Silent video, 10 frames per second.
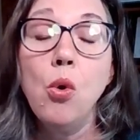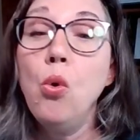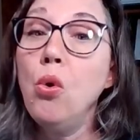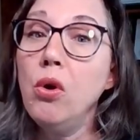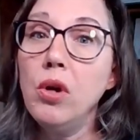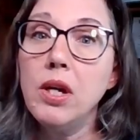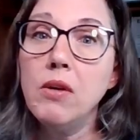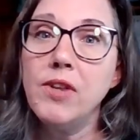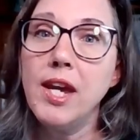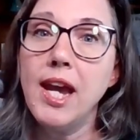Or
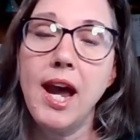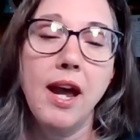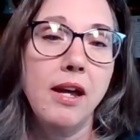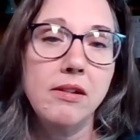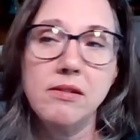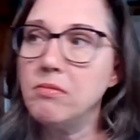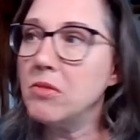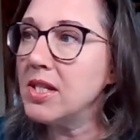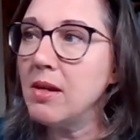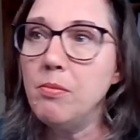if they had
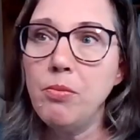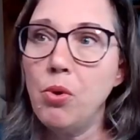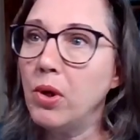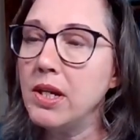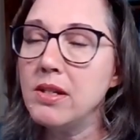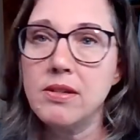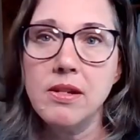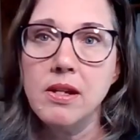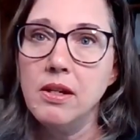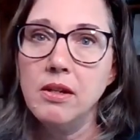some point,
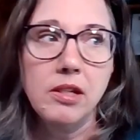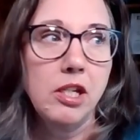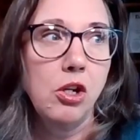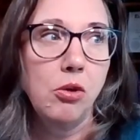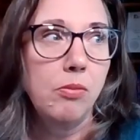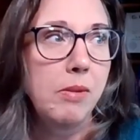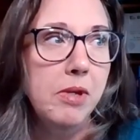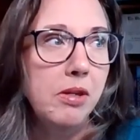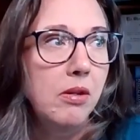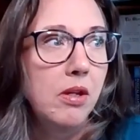
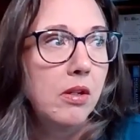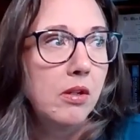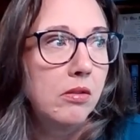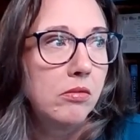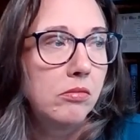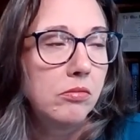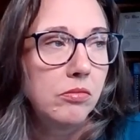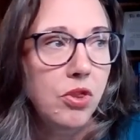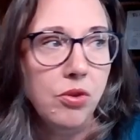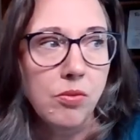maybe
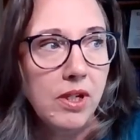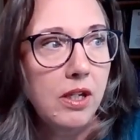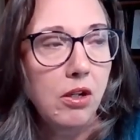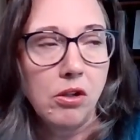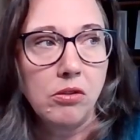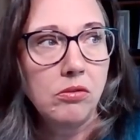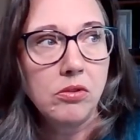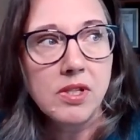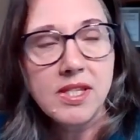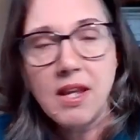3 or
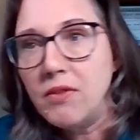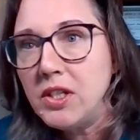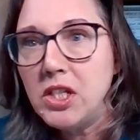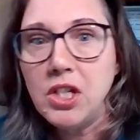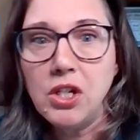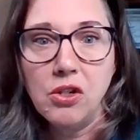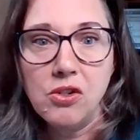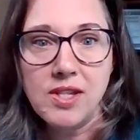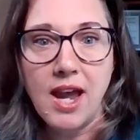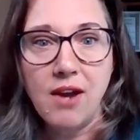7
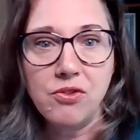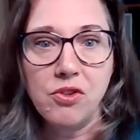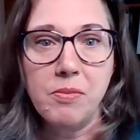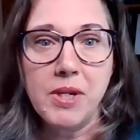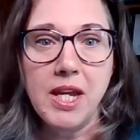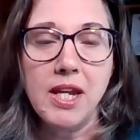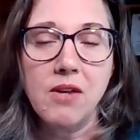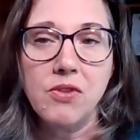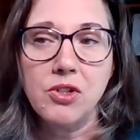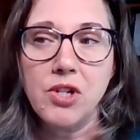years after the beginning
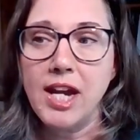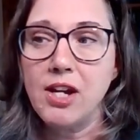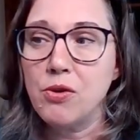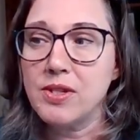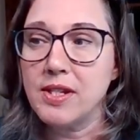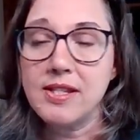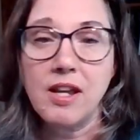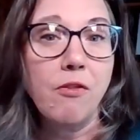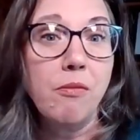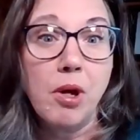of their diagnosis,
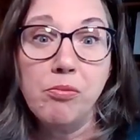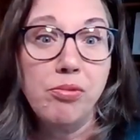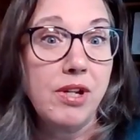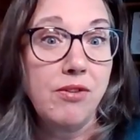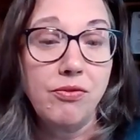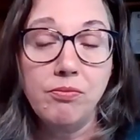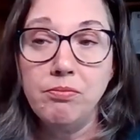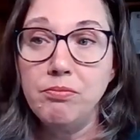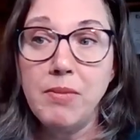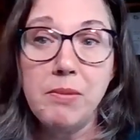a brief,
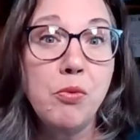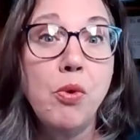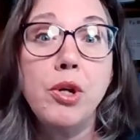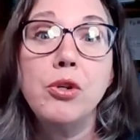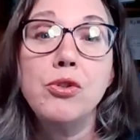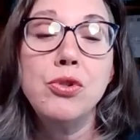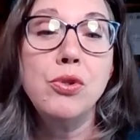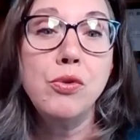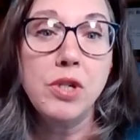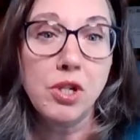maybe 1 or
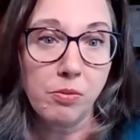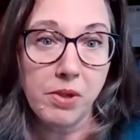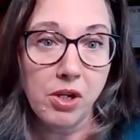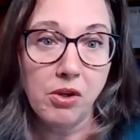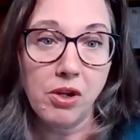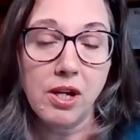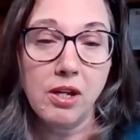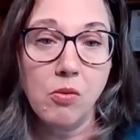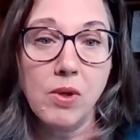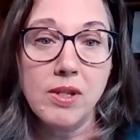2 year
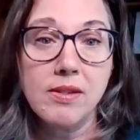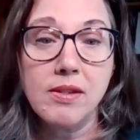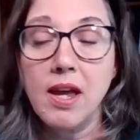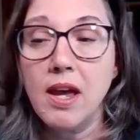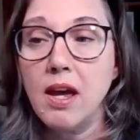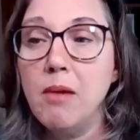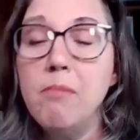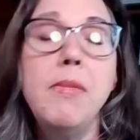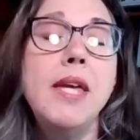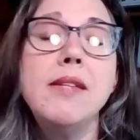period when
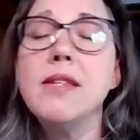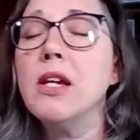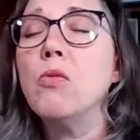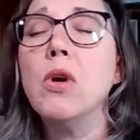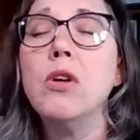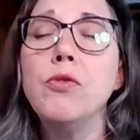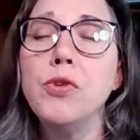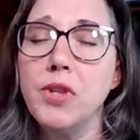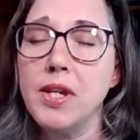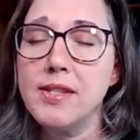amazing and wonderful
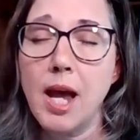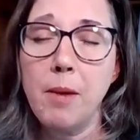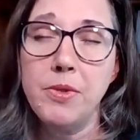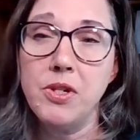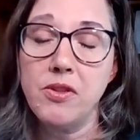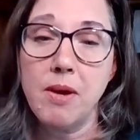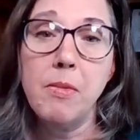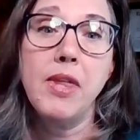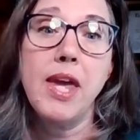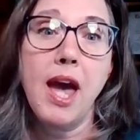things happened to them
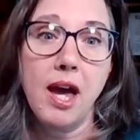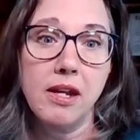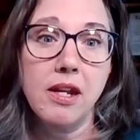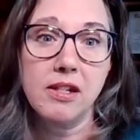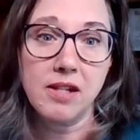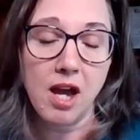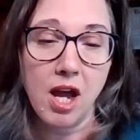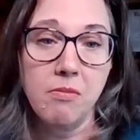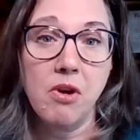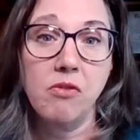and they had a
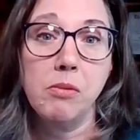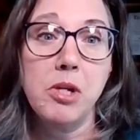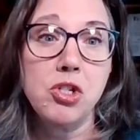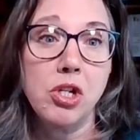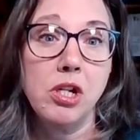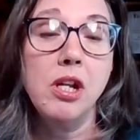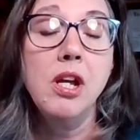time of remission.